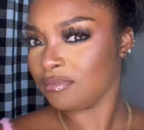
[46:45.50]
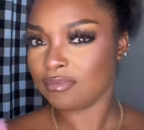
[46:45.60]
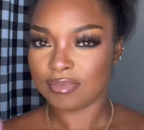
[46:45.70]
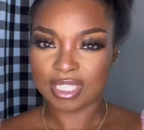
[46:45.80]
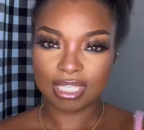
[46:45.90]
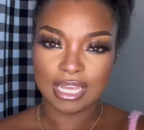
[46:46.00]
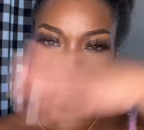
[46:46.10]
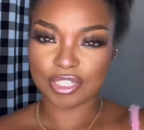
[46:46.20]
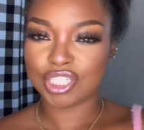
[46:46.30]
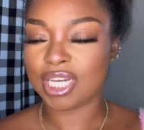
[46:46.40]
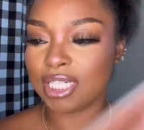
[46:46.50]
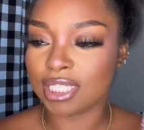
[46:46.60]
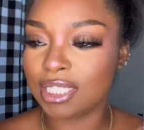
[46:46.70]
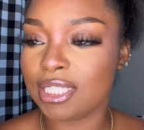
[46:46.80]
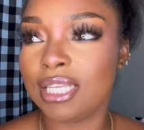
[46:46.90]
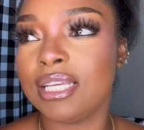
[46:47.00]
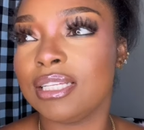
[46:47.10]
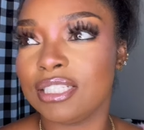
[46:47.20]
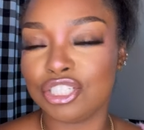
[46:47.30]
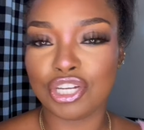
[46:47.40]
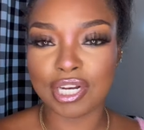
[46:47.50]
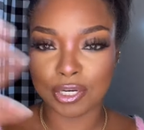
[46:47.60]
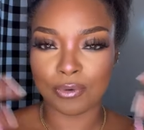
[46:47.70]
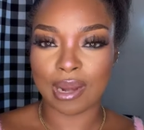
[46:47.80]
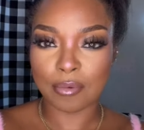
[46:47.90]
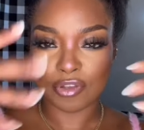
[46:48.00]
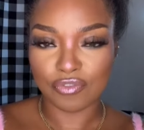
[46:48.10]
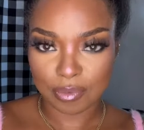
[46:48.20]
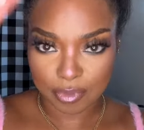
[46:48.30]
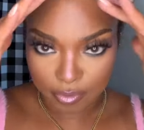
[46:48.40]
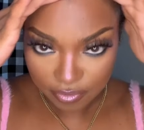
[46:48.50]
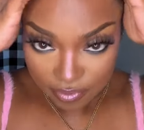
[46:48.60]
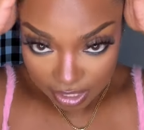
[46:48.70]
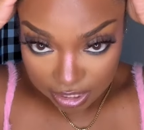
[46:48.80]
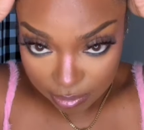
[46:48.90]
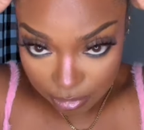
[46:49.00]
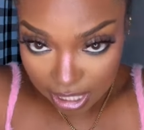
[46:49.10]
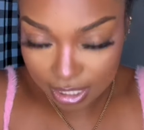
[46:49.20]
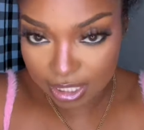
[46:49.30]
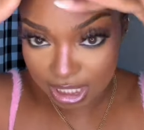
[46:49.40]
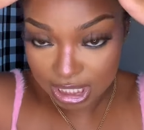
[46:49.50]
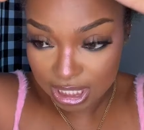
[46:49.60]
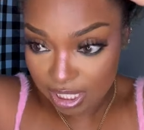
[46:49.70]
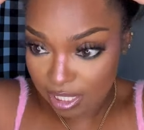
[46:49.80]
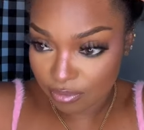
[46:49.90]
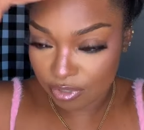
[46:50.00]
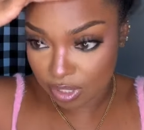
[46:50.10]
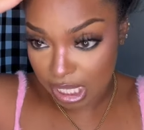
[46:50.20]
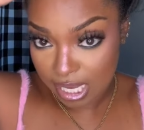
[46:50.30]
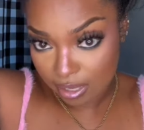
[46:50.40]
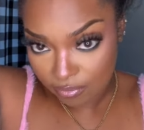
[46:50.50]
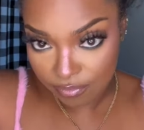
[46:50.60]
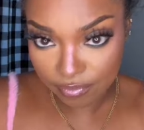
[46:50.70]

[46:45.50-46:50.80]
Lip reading: It was like I was trying to grab it from the reflection, but I couldn't see it in real life.